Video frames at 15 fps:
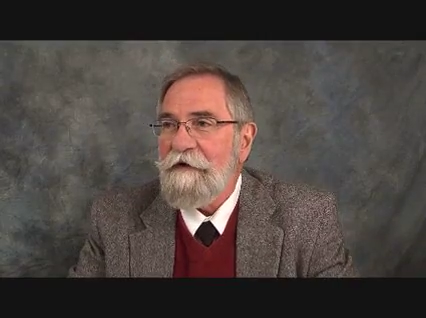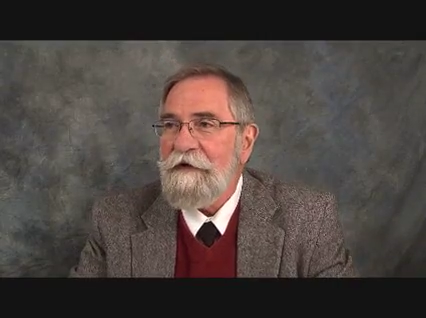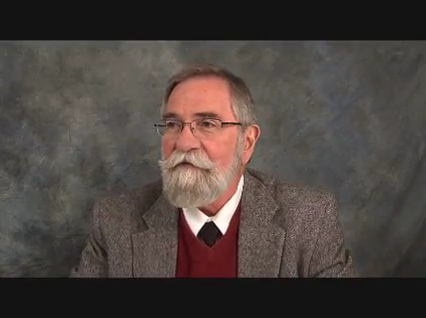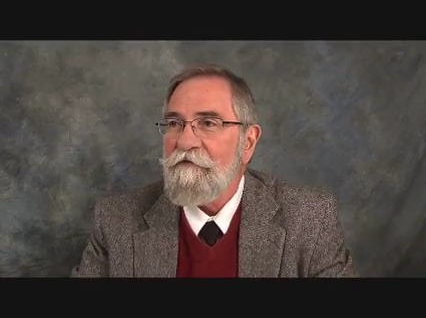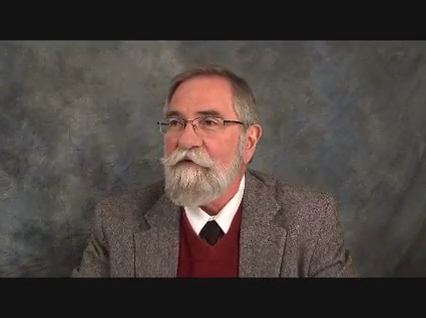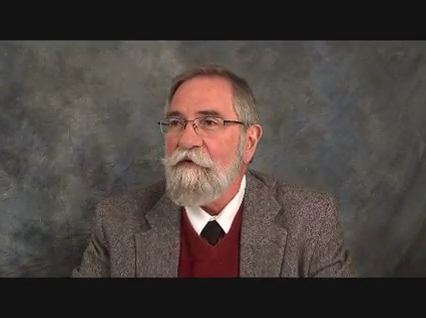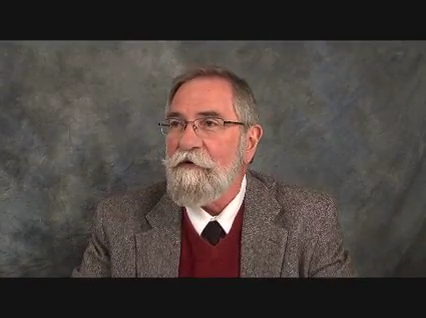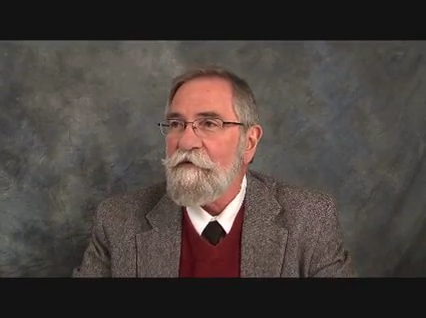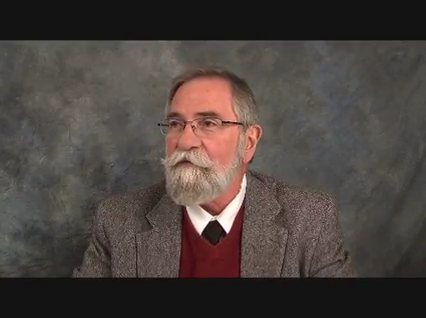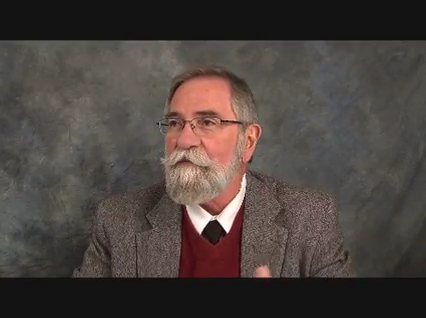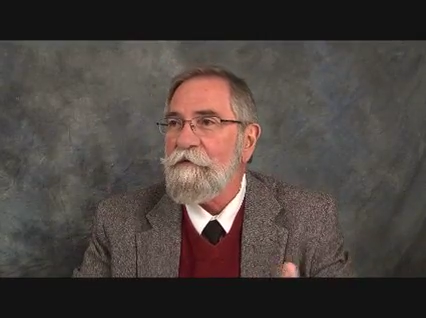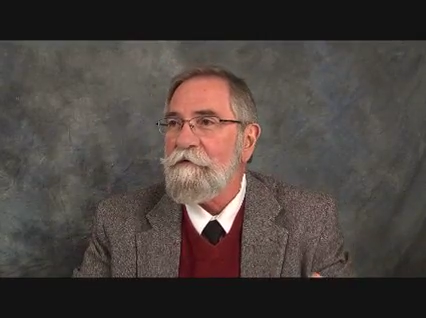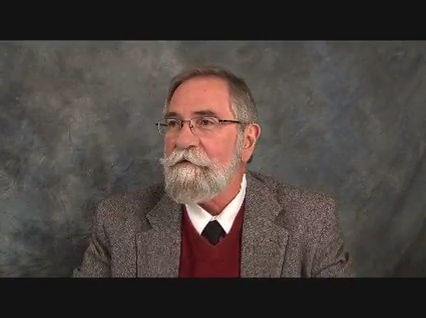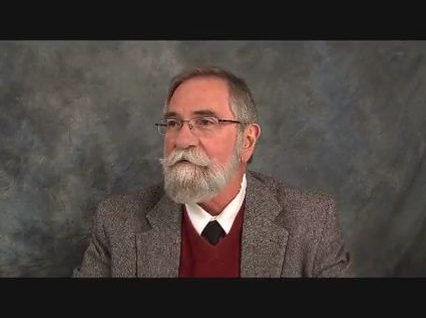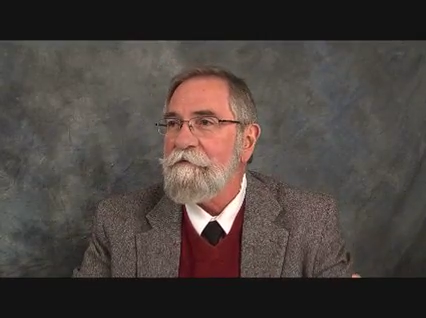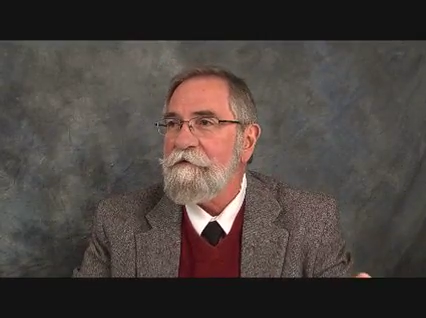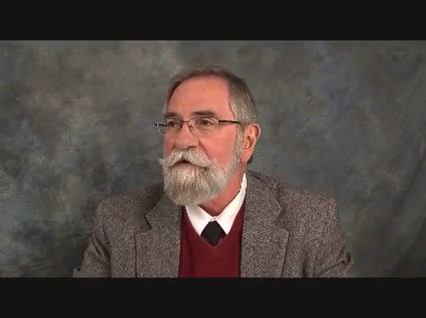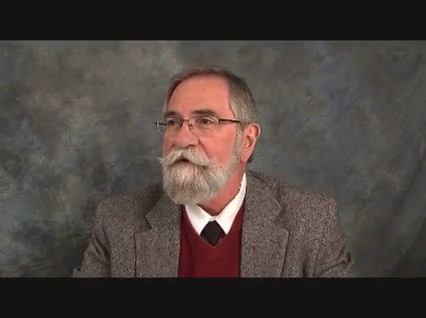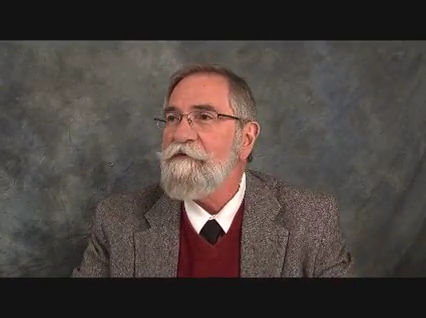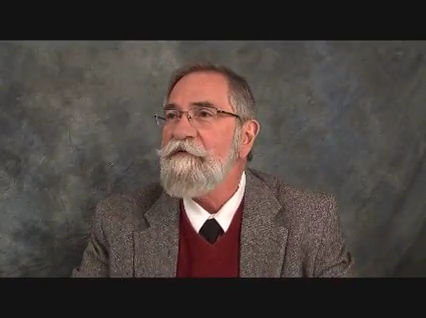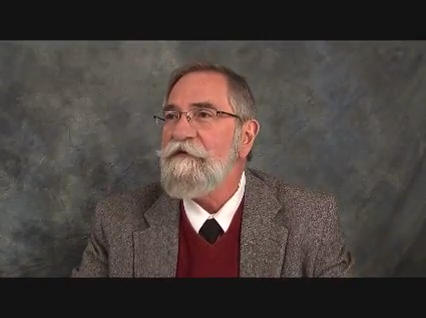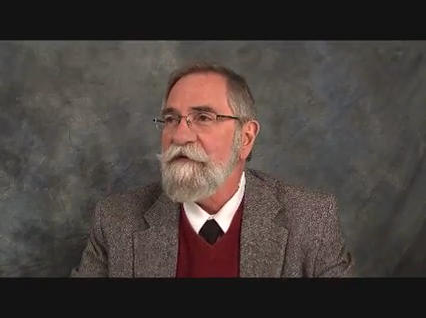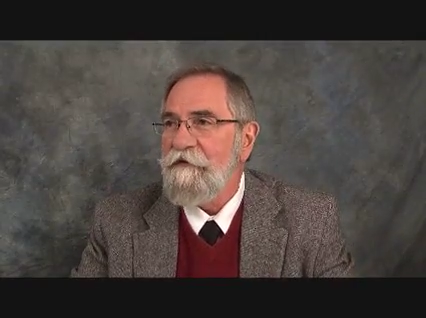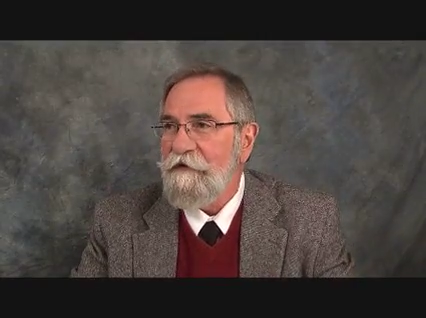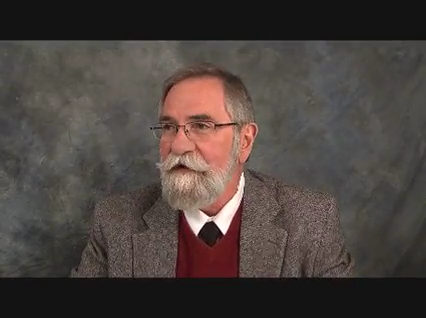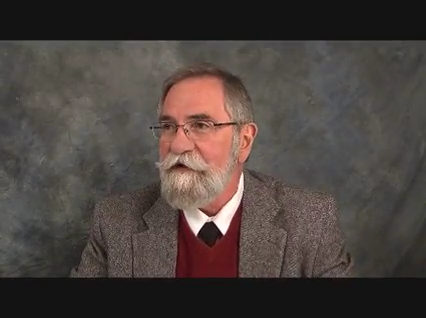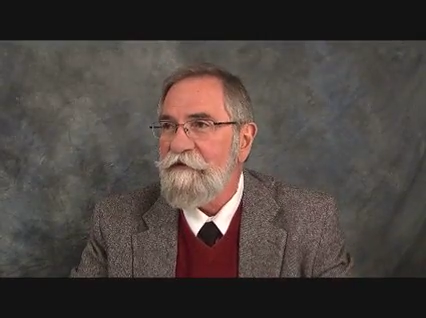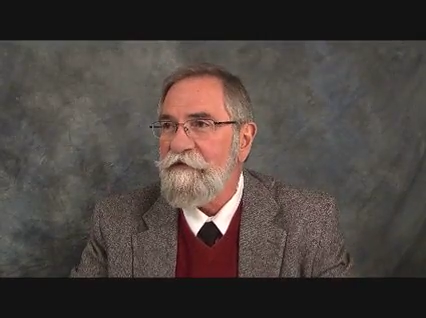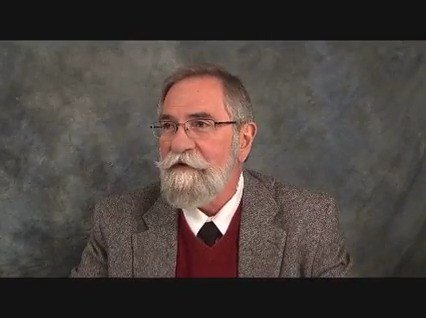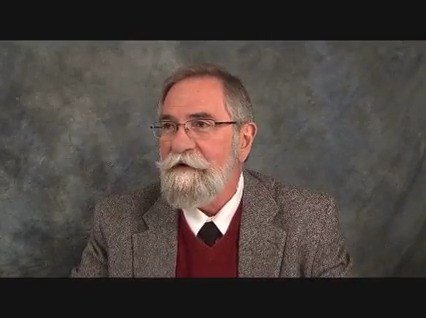they, of course, were used to
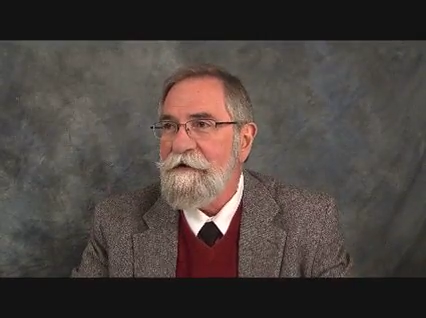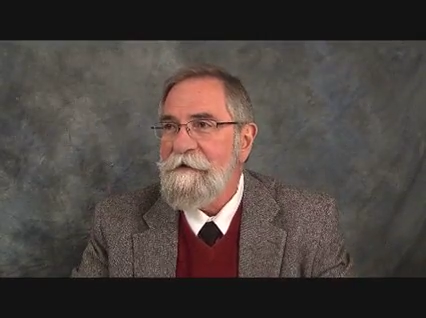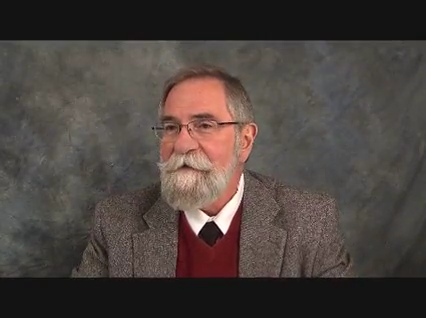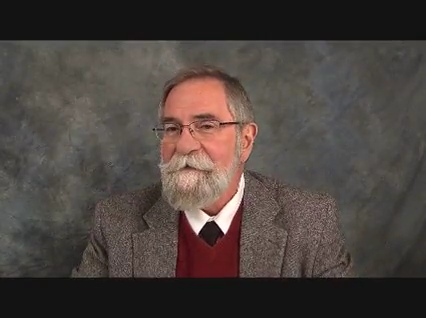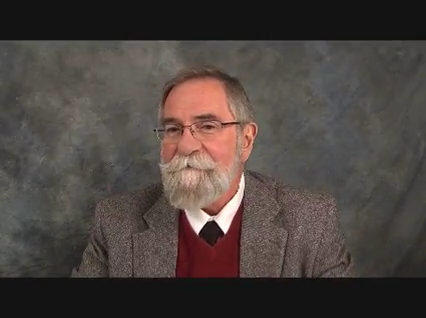this, and